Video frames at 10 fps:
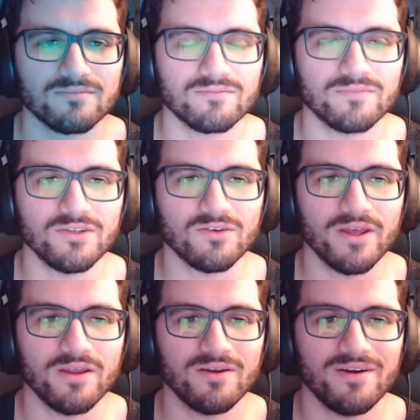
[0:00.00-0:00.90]
Please don't
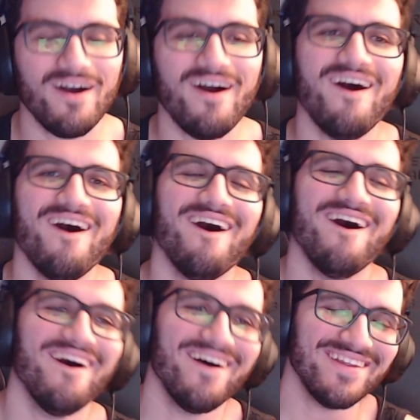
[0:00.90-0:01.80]
hit...
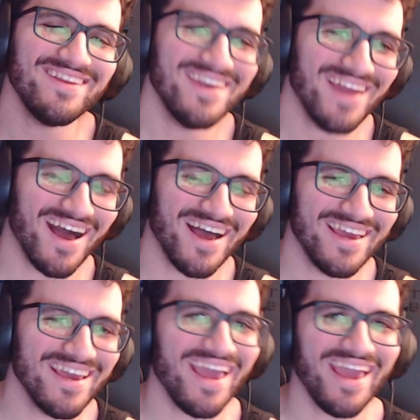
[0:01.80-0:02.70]
Oh,
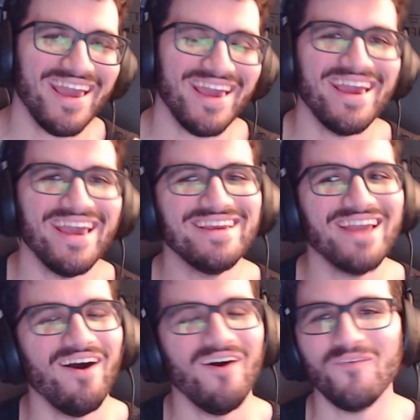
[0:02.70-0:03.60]
night! Hey,
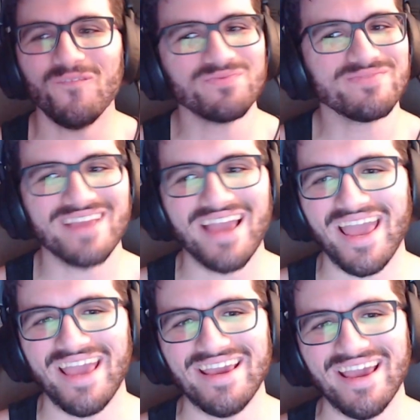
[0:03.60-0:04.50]
yo!
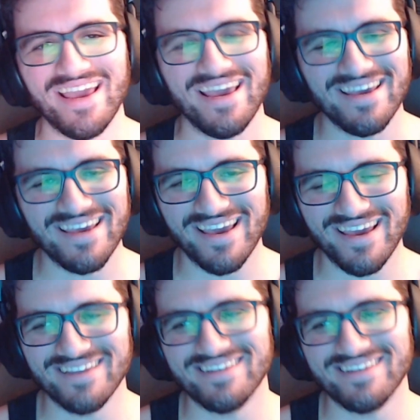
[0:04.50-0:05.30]
Hey, let's